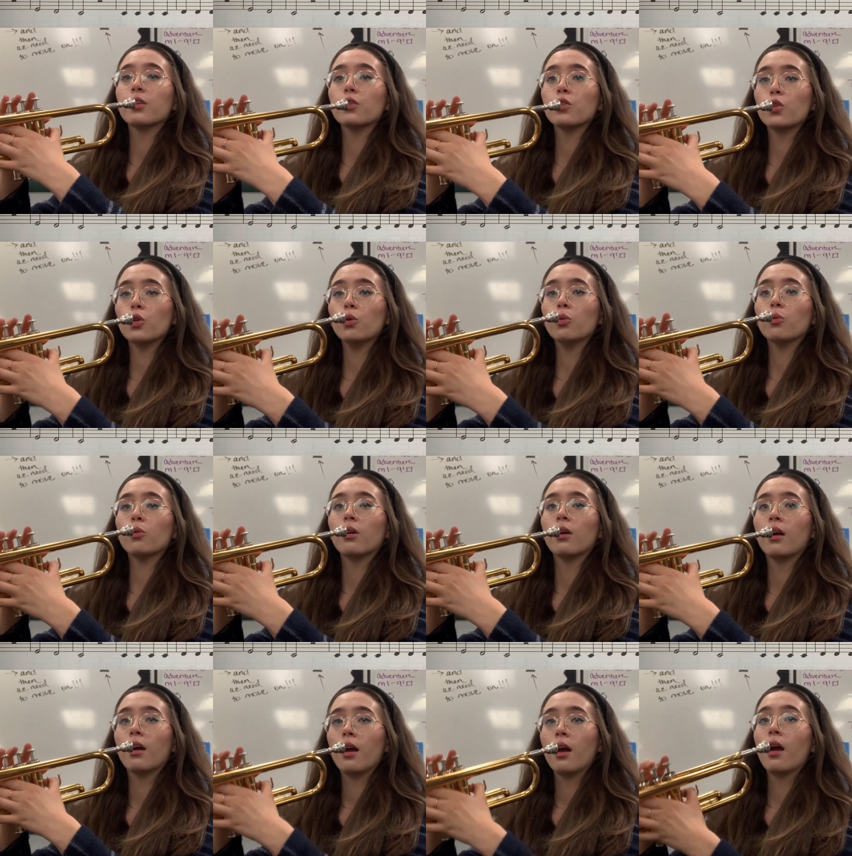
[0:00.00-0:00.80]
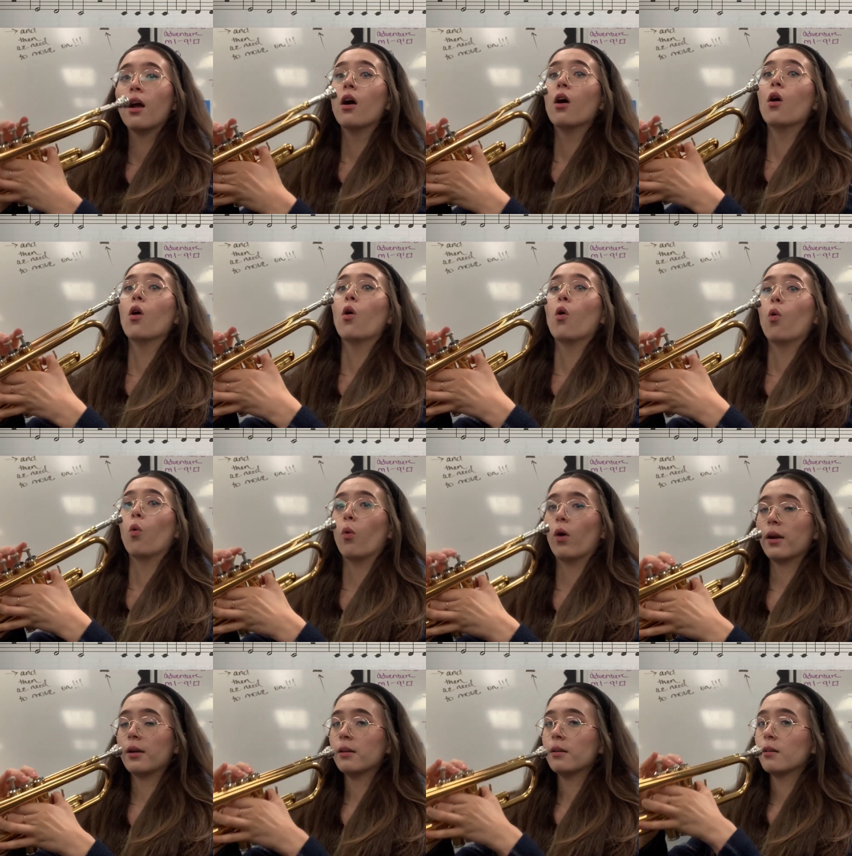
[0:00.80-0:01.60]
2,
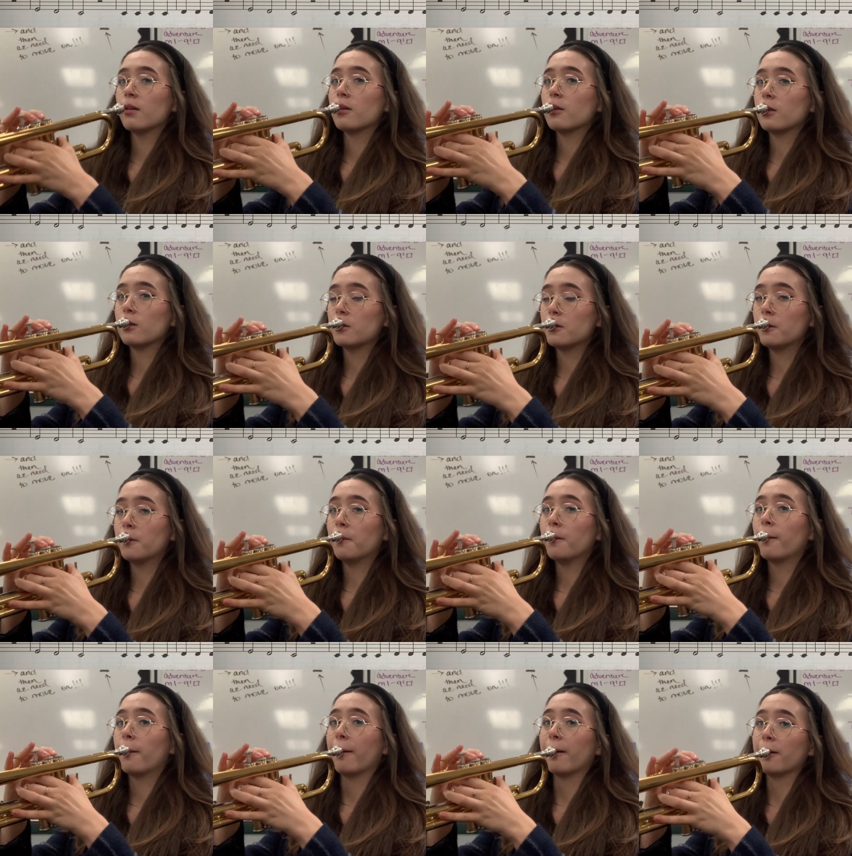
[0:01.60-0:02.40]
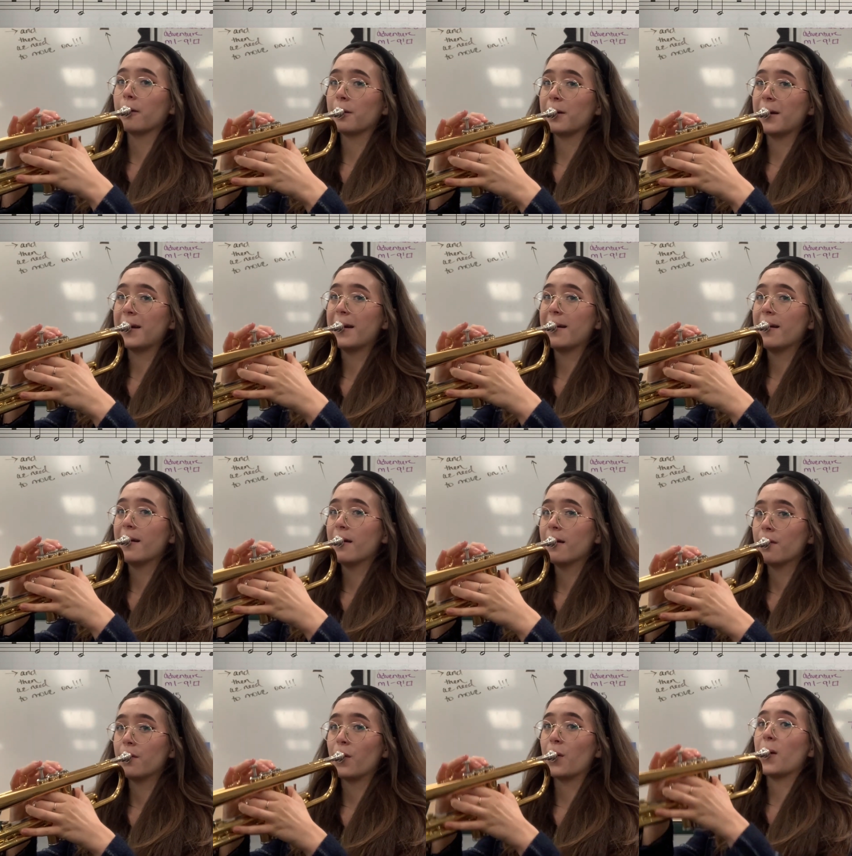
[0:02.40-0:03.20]
1, 2, 3,
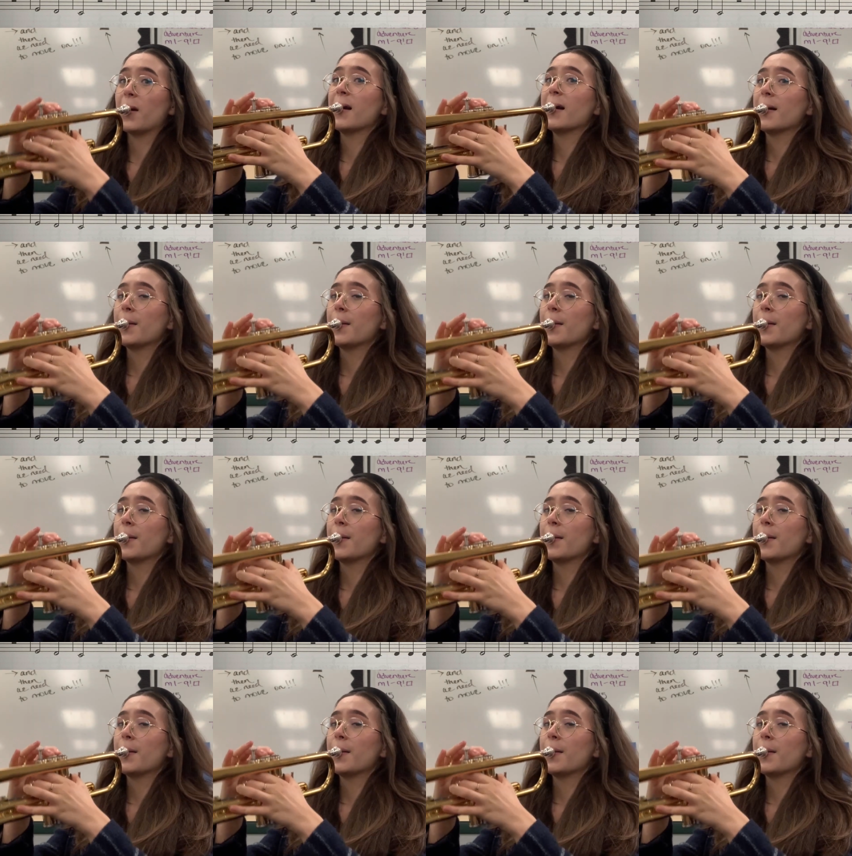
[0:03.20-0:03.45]
4.